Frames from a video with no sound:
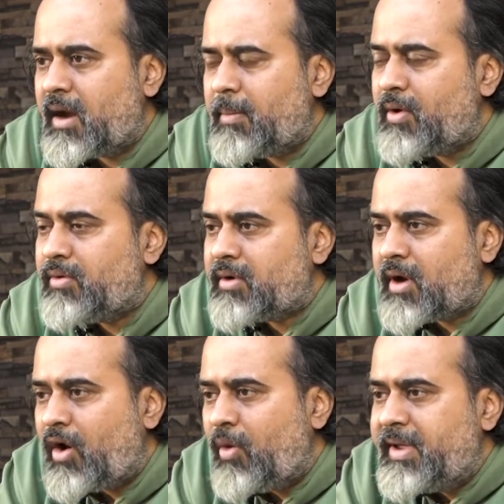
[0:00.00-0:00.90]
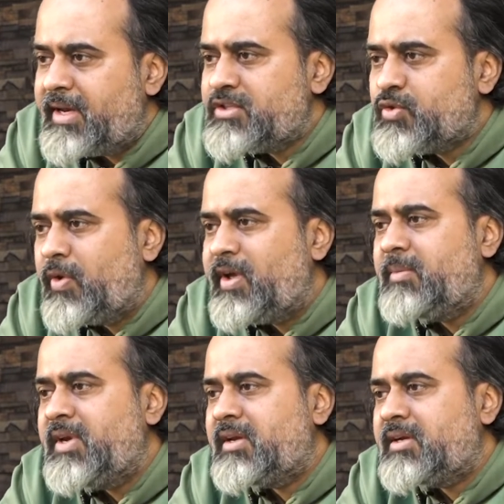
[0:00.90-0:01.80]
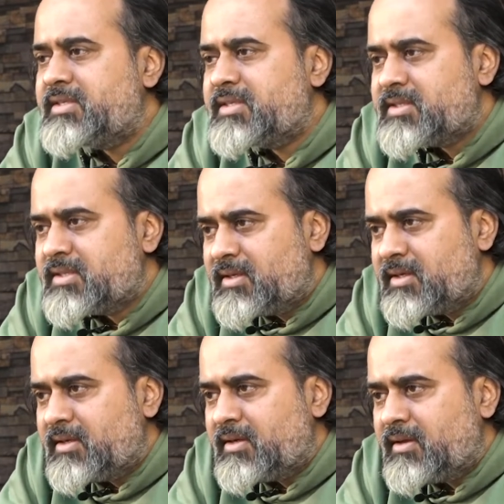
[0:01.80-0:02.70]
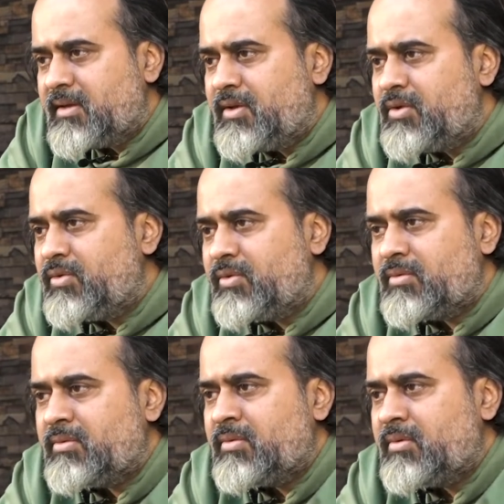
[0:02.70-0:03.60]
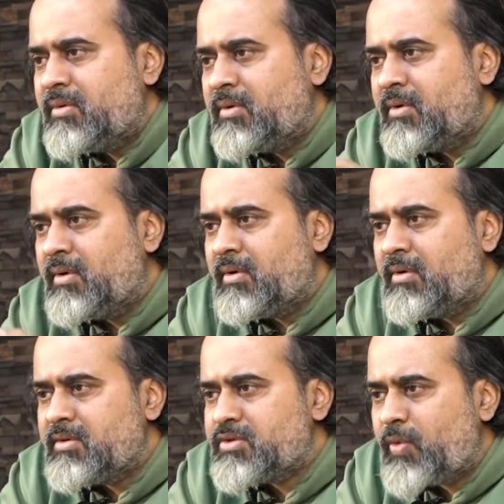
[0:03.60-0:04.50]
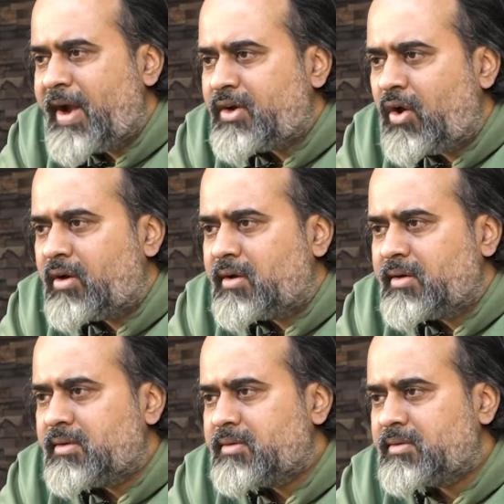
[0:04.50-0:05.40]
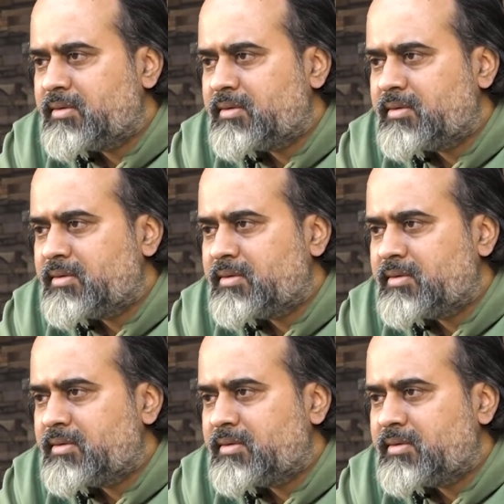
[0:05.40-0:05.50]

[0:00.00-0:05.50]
about how many square meters you squat on.